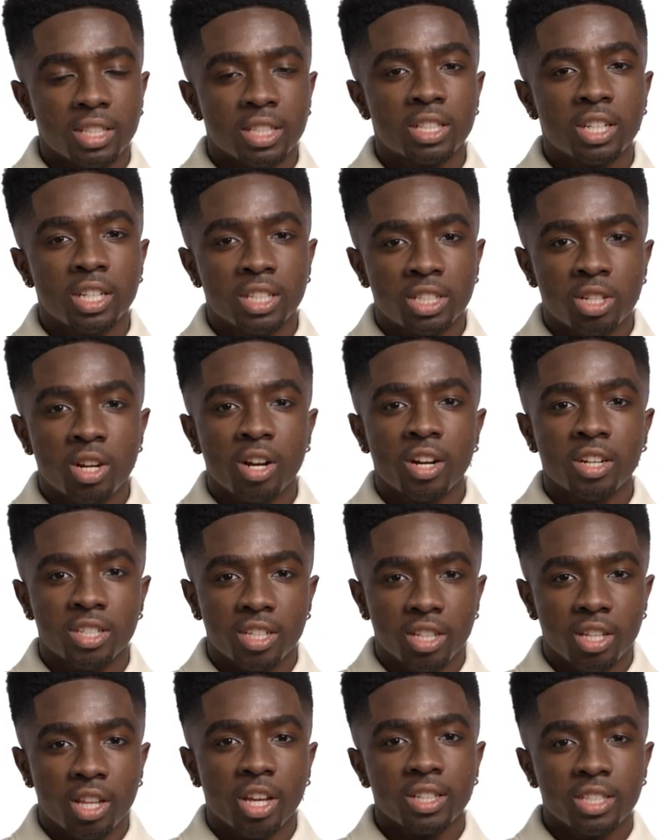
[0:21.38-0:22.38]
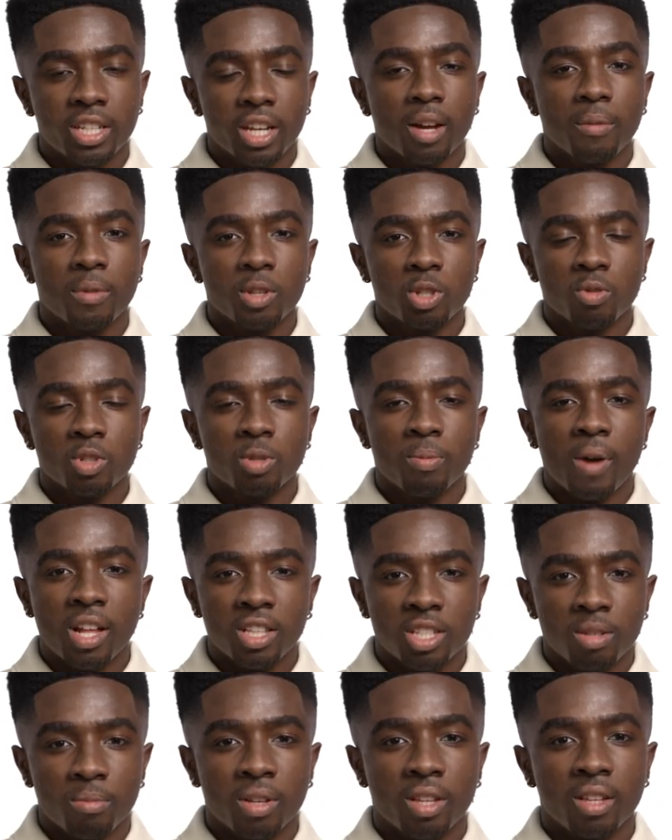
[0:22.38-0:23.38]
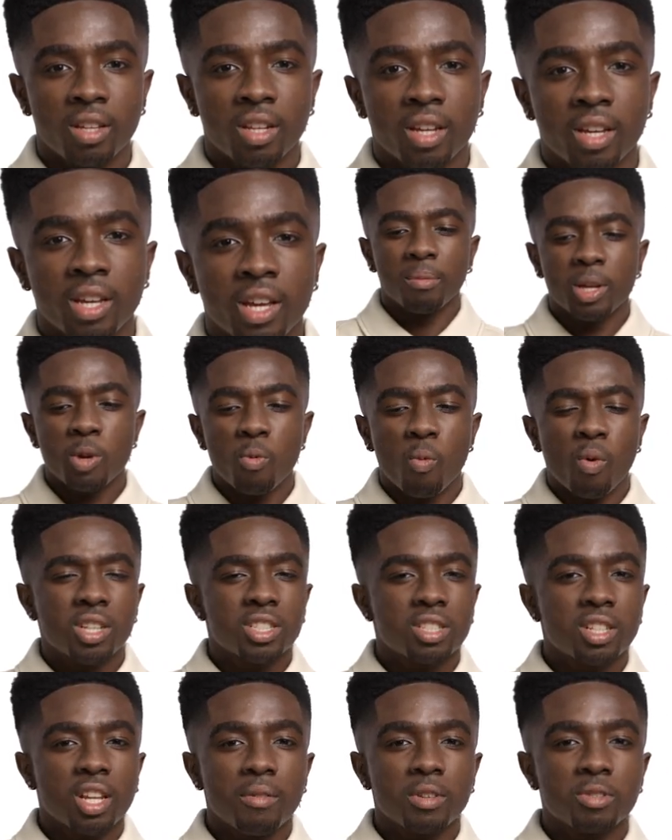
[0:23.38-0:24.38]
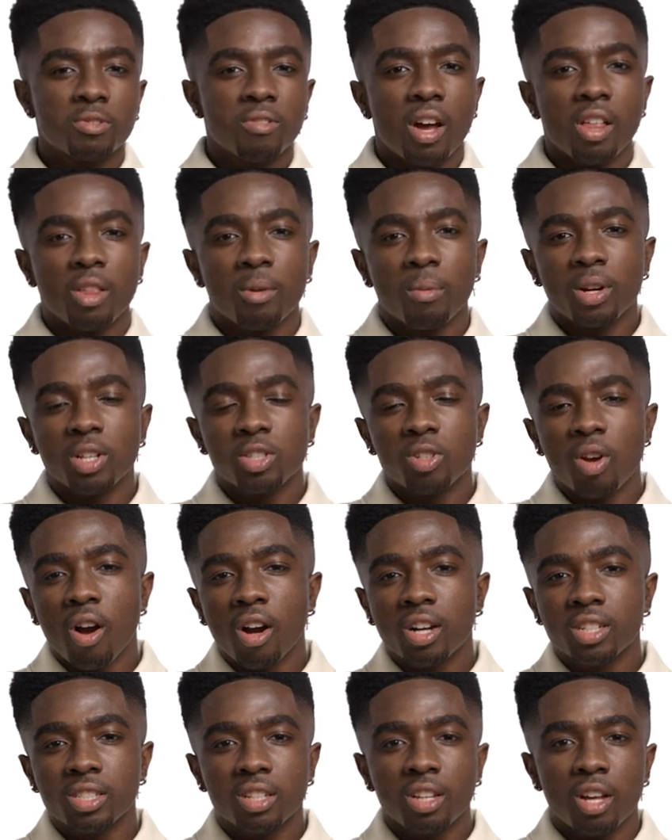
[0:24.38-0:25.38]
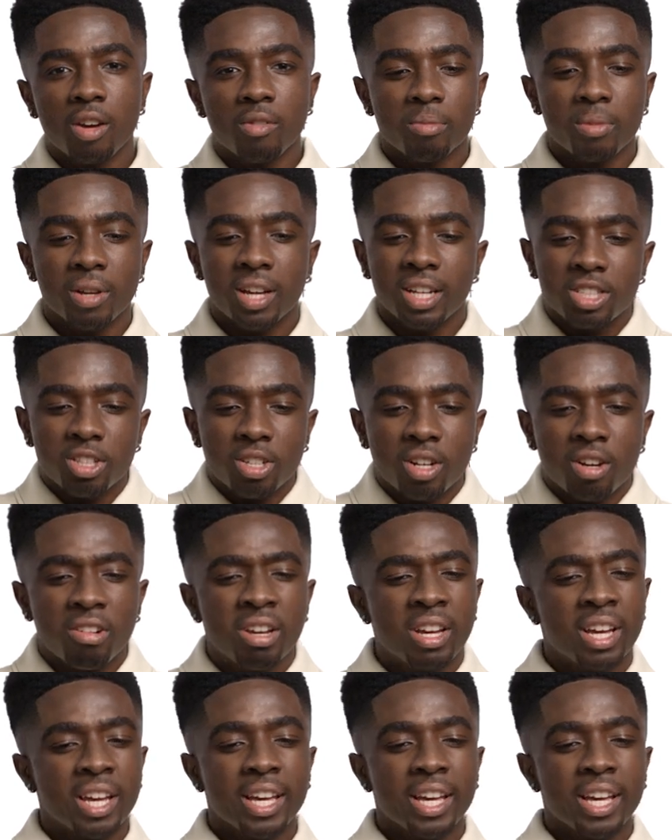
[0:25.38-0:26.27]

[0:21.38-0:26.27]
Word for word: It's his turn to like take up this responsibility. He wants to love his father, but it's hard to love him because, you know,